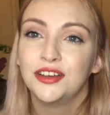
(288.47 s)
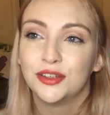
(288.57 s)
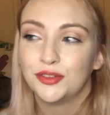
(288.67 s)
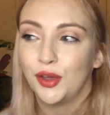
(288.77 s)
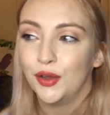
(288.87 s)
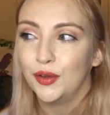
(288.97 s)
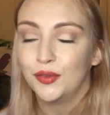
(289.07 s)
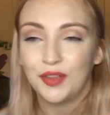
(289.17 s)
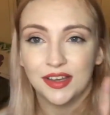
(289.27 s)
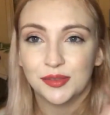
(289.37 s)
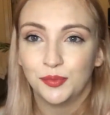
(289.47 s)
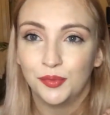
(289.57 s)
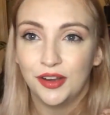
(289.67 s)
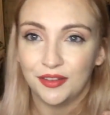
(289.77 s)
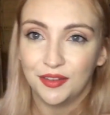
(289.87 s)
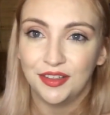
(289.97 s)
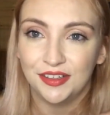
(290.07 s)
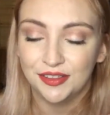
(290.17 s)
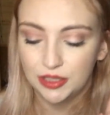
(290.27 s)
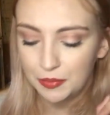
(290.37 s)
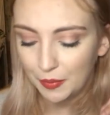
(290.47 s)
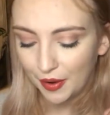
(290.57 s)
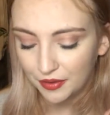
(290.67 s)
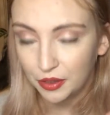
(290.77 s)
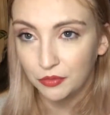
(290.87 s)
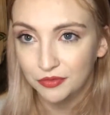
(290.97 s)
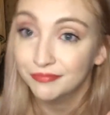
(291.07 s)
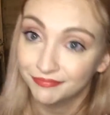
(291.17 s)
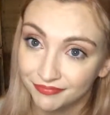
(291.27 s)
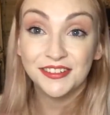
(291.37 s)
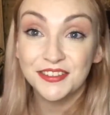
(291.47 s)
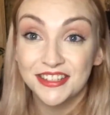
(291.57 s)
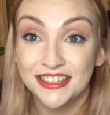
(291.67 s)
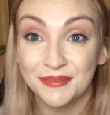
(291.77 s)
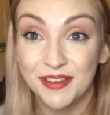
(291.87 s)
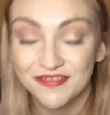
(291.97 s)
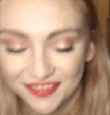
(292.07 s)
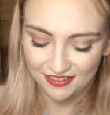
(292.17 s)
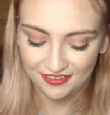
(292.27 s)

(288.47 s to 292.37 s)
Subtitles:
so that's another thing to be wary of. On to this month.